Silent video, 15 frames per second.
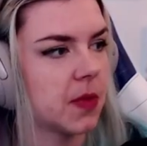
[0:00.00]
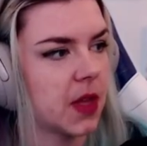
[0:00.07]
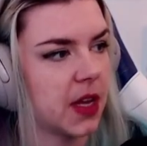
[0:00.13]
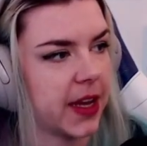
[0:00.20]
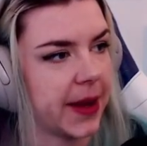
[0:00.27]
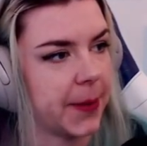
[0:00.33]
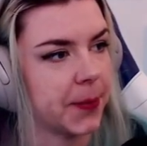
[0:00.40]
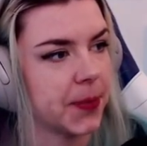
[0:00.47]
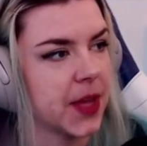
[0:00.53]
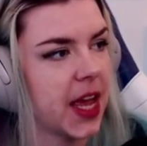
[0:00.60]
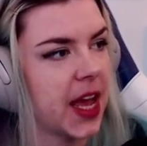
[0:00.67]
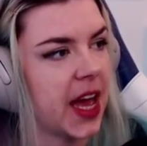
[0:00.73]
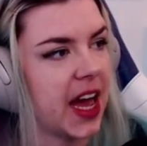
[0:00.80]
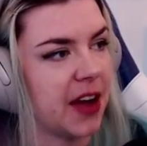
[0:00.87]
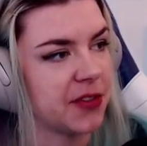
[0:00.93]
Okay,
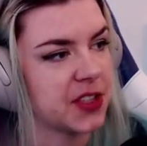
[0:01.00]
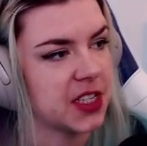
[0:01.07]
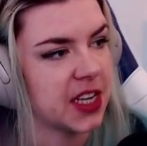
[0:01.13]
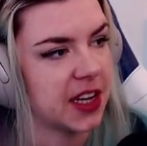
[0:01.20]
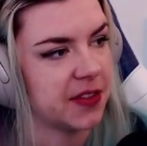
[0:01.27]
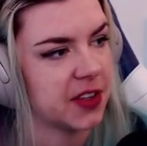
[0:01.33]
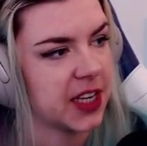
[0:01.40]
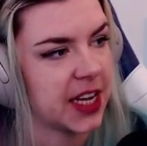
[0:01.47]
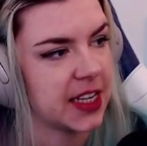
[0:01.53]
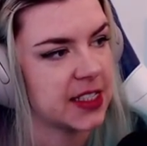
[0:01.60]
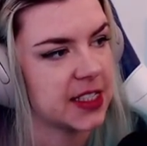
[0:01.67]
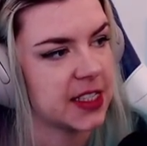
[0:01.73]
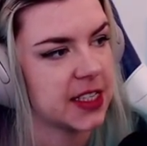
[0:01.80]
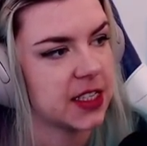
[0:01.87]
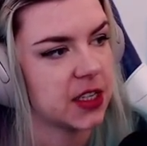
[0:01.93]
after
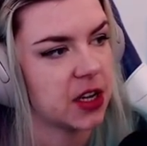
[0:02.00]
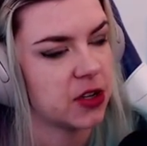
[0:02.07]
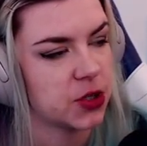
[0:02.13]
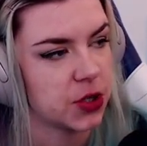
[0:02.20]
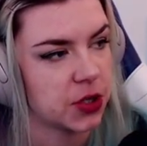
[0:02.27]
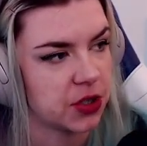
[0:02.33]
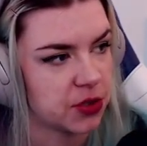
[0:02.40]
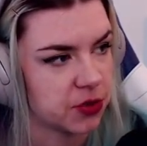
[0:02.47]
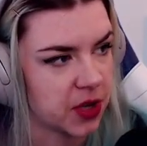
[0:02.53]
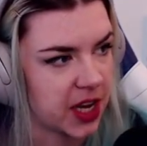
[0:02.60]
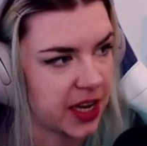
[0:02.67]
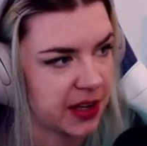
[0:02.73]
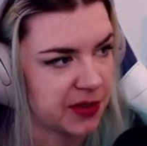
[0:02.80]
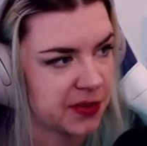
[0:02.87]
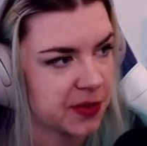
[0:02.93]
navigating to your
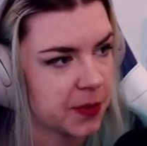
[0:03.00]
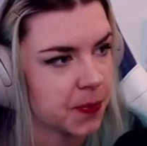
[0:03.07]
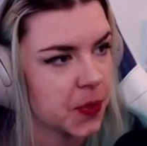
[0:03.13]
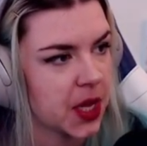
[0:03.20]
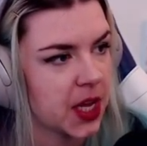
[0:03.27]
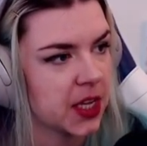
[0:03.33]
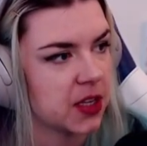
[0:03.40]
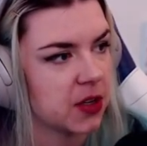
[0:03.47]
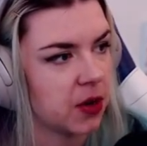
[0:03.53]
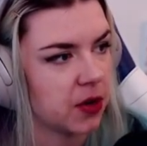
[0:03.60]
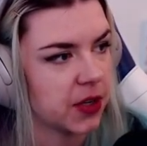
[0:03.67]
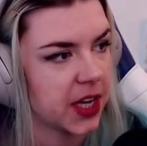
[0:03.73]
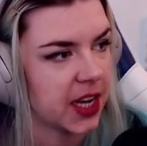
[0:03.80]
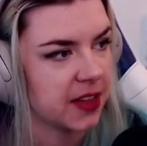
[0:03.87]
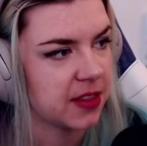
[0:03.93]
drive, you
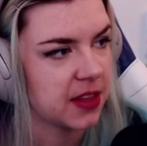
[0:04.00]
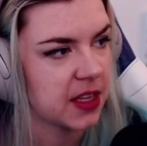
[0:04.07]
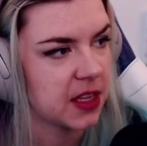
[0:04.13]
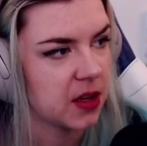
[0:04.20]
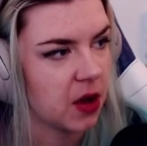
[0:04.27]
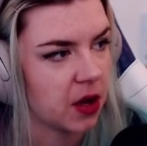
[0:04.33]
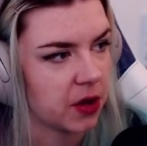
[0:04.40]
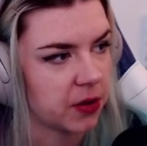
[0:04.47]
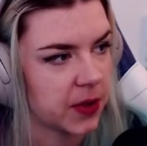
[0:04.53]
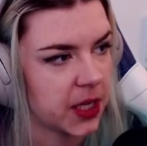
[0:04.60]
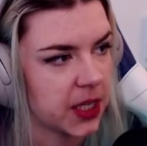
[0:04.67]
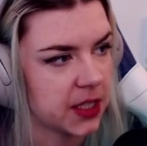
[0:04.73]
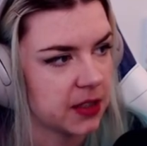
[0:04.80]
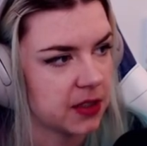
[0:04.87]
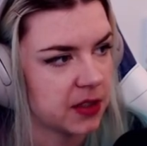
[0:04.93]
locate the
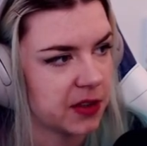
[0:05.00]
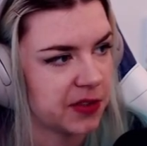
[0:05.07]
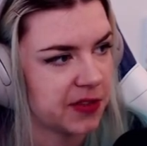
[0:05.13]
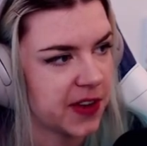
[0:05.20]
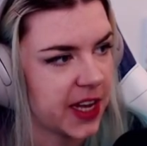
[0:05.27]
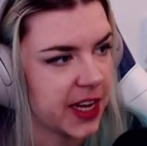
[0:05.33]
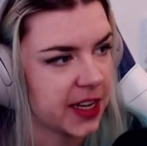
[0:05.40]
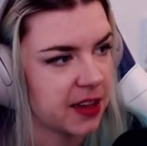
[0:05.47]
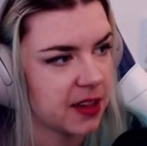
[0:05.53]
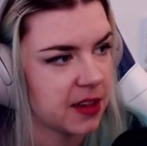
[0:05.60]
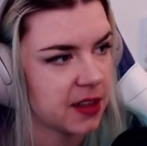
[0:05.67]
autorun file,